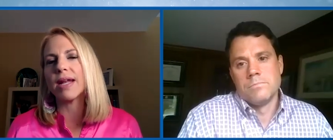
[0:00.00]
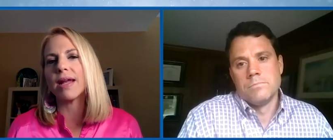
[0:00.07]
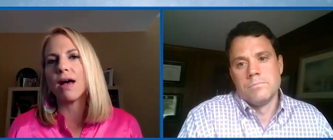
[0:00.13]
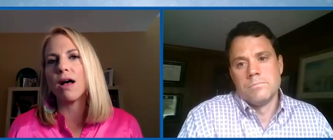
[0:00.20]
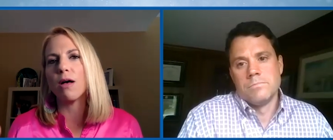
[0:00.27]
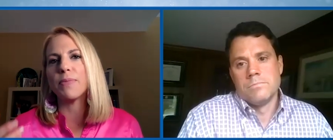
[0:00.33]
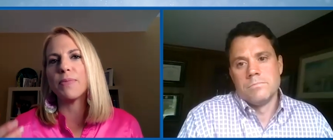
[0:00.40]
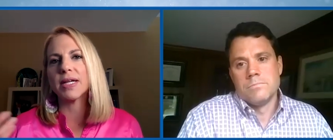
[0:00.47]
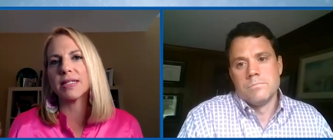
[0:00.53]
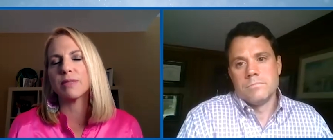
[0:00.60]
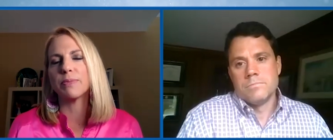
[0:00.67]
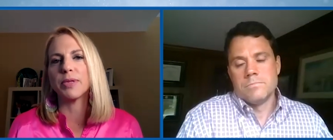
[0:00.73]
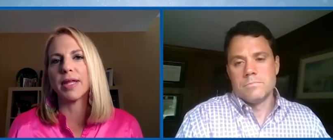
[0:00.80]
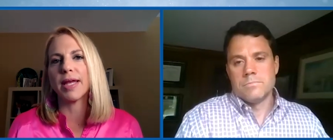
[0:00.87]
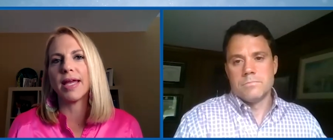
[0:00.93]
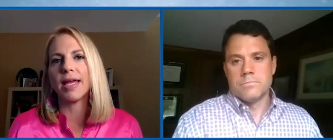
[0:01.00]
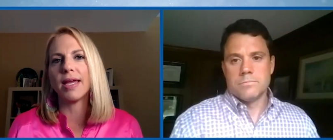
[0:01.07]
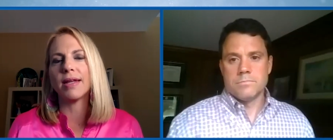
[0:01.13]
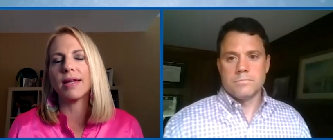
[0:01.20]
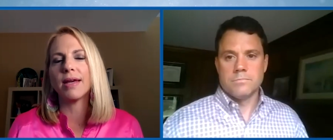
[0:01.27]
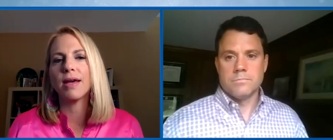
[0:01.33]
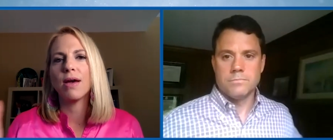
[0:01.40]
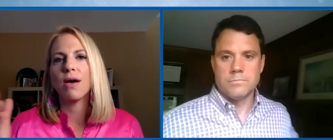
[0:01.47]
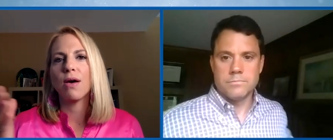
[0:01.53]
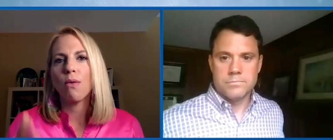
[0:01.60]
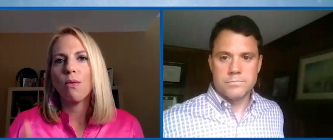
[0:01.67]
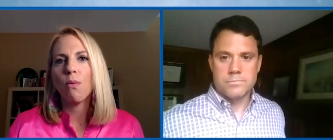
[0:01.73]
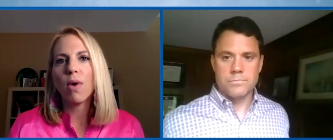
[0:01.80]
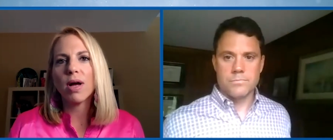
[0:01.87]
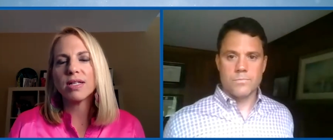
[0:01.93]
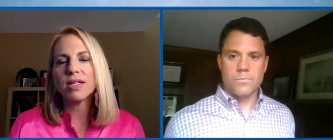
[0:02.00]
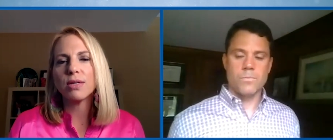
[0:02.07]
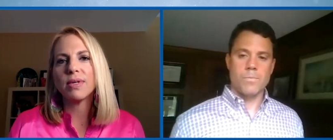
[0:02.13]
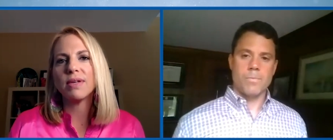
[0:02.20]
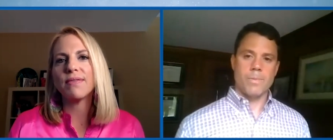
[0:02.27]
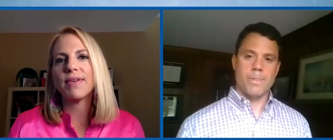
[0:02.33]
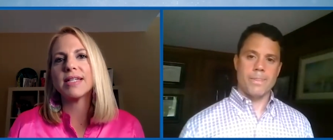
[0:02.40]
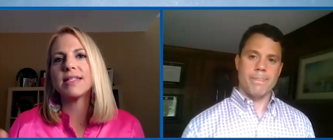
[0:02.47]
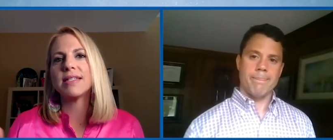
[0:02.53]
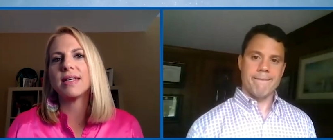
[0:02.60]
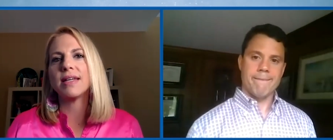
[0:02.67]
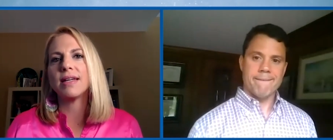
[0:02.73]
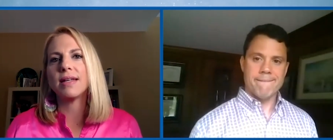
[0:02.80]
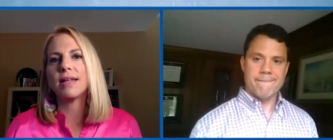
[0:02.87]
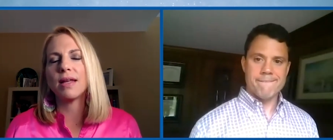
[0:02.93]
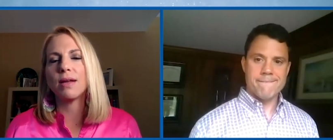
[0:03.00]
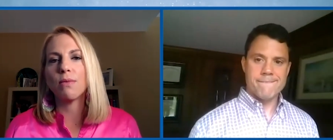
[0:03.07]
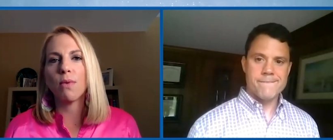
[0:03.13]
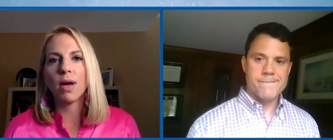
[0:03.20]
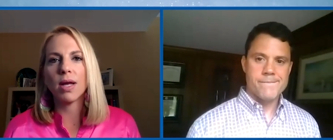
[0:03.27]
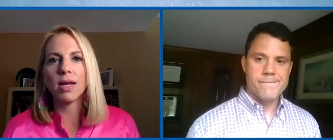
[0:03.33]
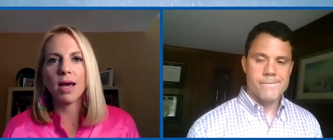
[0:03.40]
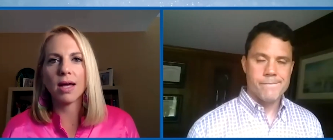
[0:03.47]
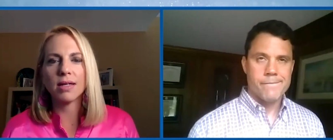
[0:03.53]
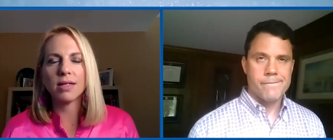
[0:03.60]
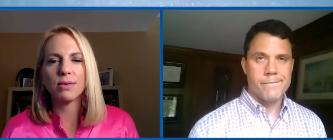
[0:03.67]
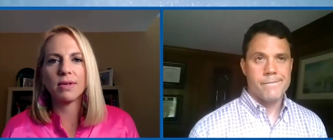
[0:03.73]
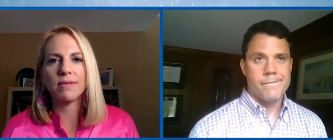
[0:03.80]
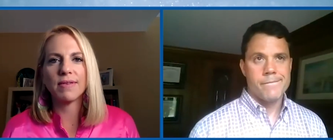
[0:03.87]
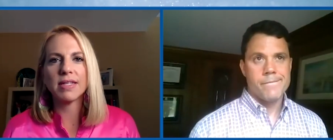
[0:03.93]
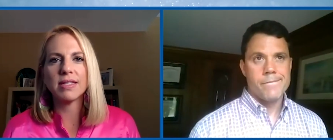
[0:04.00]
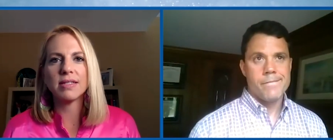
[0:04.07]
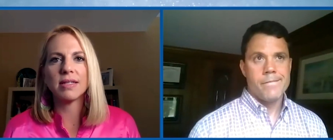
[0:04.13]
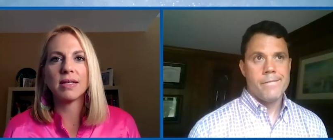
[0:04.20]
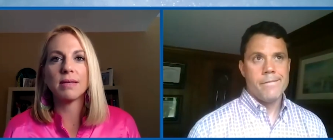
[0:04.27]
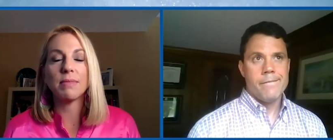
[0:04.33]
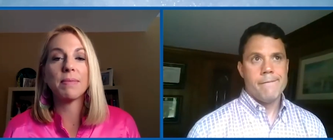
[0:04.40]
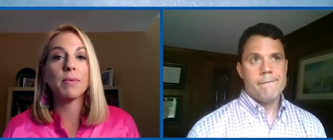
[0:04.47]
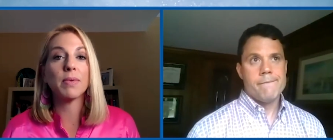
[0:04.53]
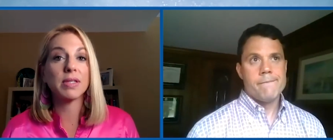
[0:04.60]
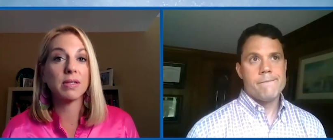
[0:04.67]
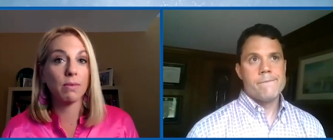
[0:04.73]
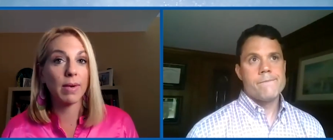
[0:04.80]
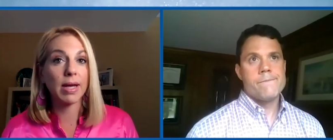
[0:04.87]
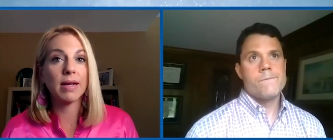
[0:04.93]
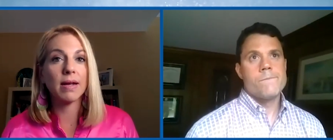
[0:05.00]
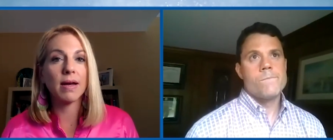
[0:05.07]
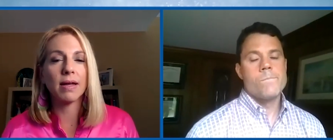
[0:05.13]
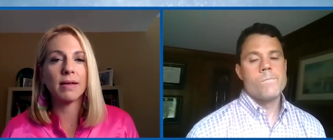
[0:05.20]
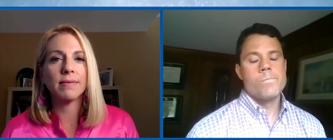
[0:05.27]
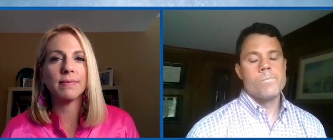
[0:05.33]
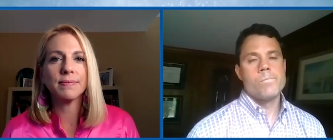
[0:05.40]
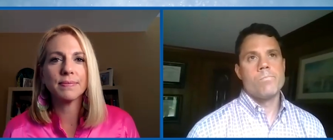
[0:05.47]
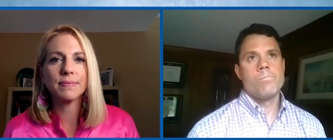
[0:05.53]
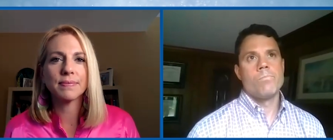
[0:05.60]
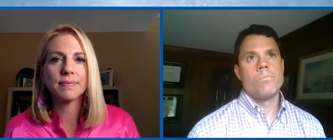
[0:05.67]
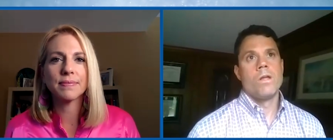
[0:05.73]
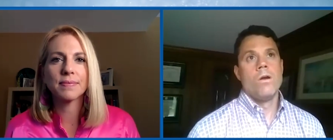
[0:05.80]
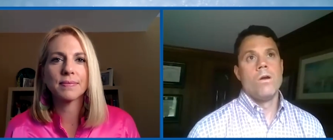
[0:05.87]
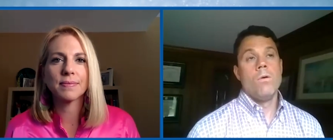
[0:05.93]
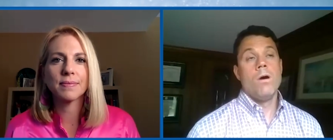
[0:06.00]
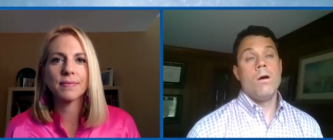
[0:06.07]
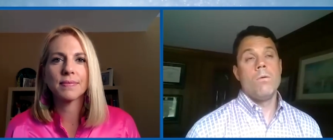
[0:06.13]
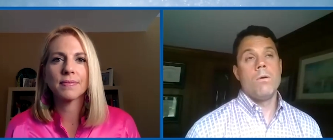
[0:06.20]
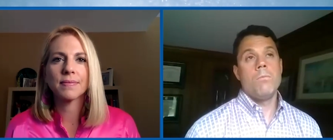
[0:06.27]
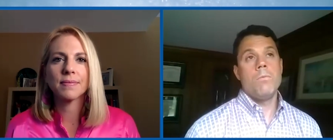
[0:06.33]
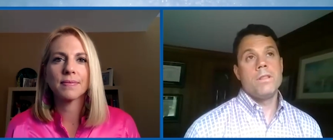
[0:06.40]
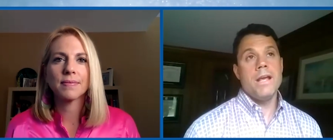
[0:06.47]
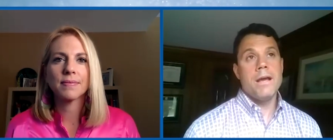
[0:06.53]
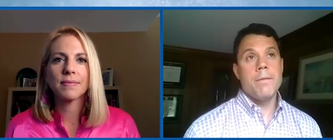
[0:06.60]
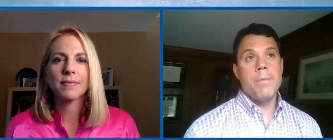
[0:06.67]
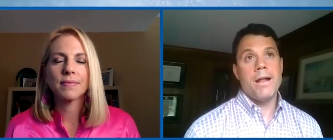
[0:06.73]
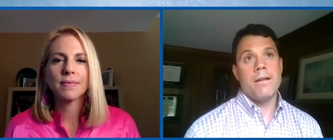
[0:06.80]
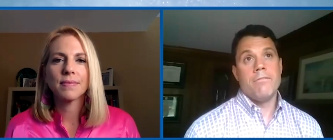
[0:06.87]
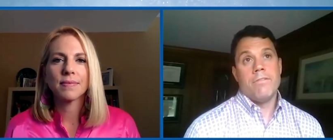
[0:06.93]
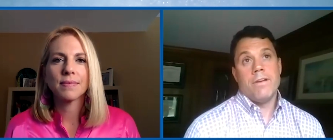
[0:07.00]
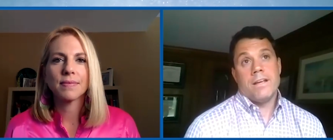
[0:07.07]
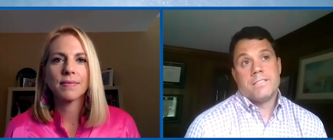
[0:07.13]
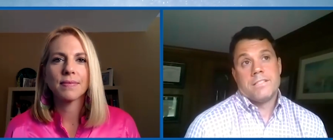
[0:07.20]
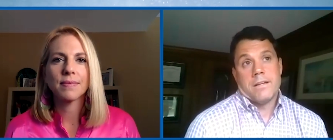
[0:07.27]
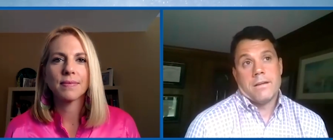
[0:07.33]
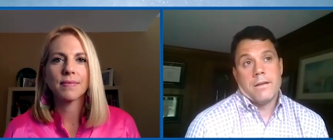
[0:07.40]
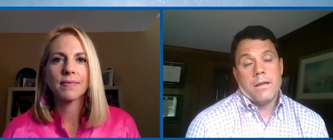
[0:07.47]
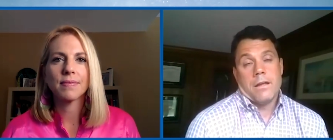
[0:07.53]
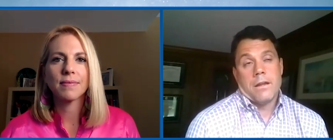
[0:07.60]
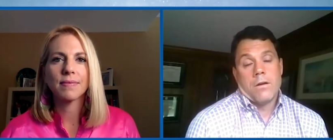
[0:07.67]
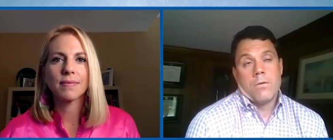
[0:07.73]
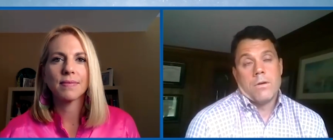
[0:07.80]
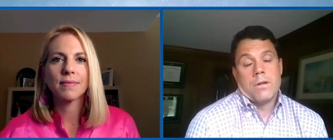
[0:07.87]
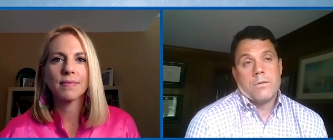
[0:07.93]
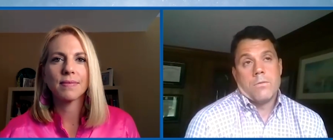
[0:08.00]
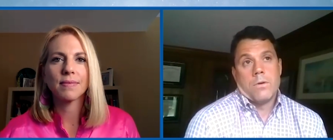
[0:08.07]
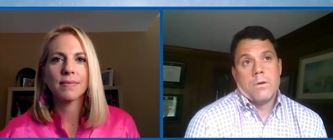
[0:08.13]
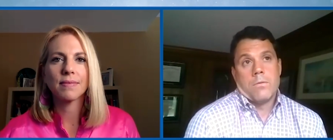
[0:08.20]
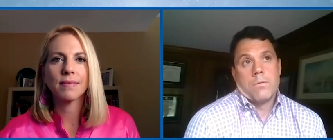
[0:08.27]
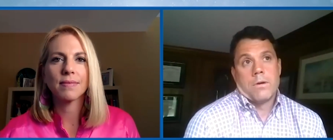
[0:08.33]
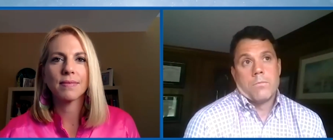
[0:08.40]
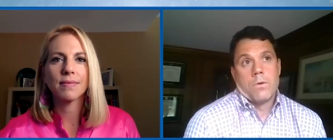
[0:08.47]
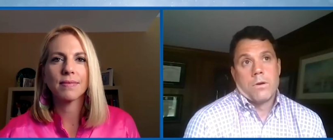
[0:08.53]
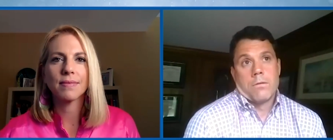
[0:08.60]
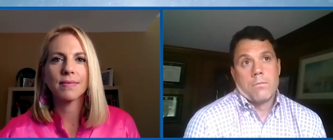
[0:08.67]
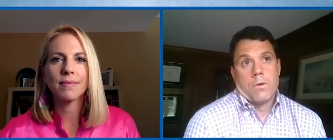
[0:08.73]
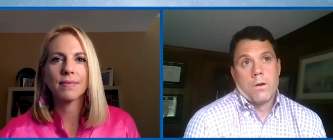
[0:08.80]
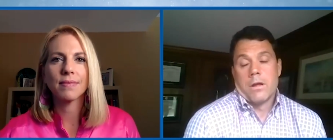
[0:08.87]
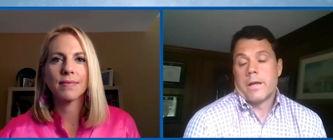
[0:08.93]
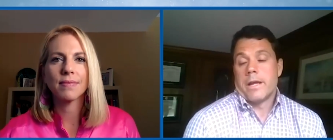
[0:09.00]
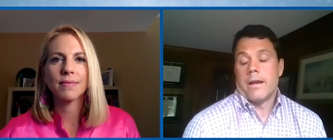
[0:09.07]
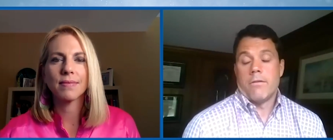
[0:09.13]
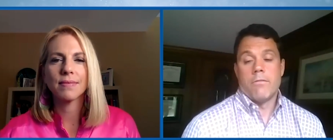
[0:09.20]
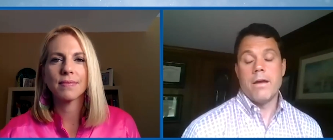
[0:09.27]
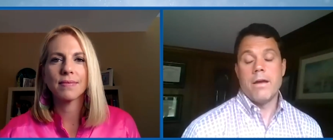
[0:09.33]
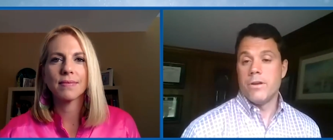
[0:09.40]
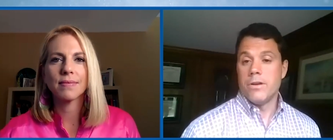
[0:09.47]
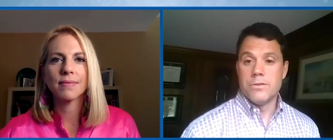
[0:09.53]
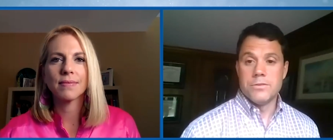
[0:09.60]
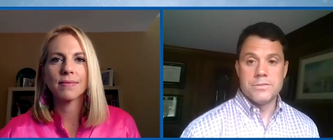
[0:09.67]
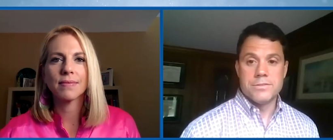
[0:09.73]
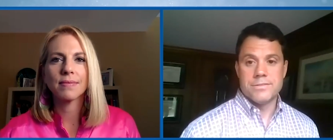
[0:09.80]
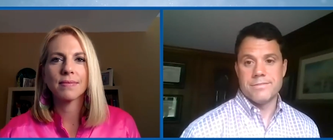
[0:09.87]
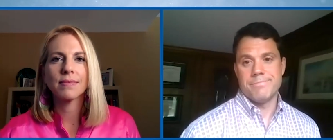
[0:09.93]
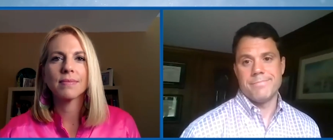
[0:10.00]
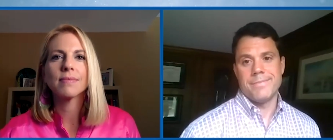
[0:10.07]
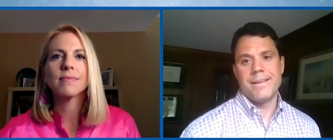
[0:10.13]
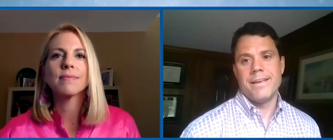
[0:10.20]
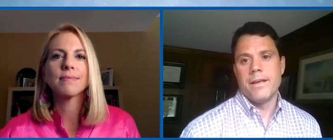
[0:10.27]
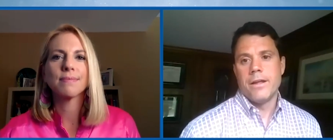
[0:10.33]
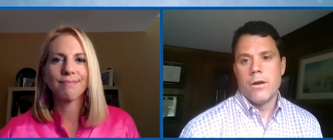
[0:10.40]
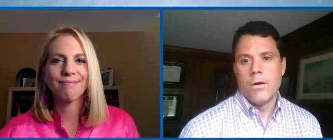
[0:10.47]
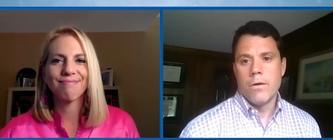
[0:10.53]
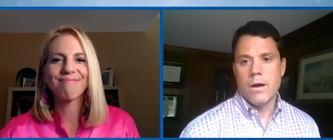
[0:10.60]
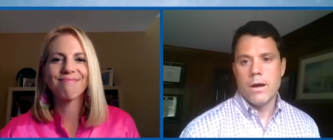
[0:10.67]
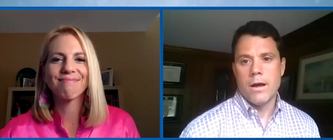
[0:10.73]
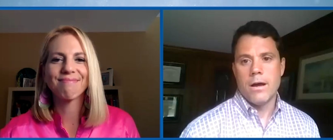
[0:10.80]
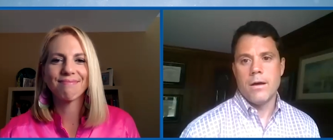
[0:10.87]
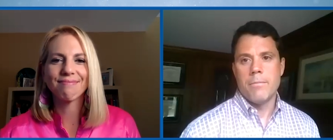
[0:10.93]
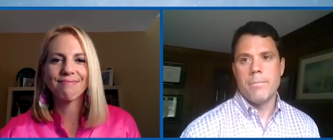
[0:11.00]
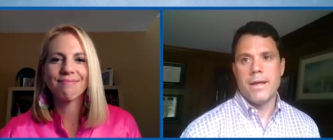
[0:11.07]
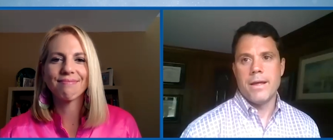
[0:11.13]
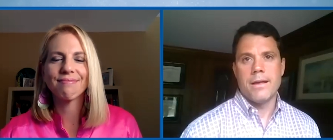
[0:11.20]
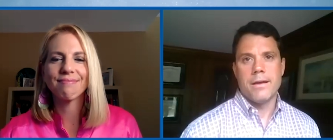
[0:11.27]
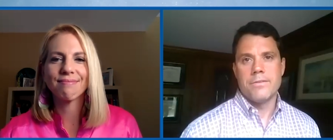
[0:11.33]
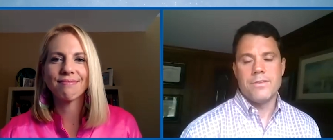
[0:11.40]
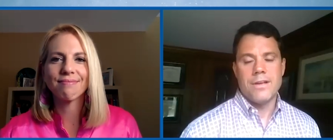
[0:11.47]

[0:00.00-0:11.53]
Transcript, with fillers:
Speaker 1: to help explain what to invest in and what not to invest in, maybe what to wait on?
Speaker 2: Well, when we think about investing, you know, we're looking at revenues, you know, because